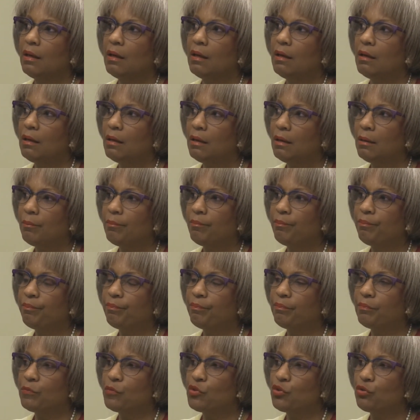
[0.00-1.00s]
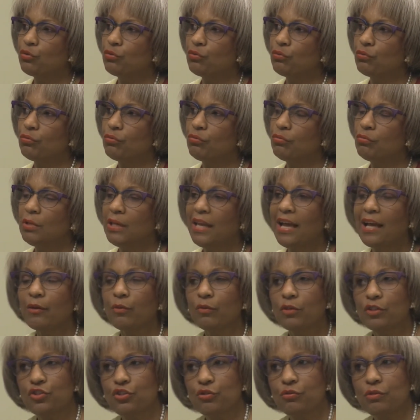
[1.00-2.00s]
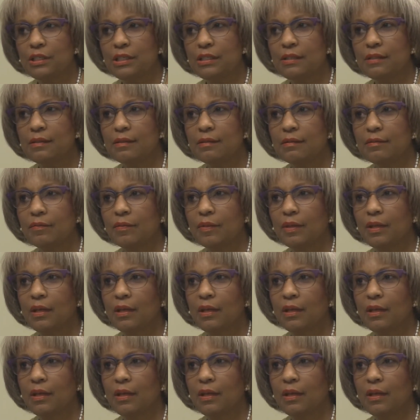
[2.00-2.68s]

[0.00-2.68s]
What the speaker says: to language units.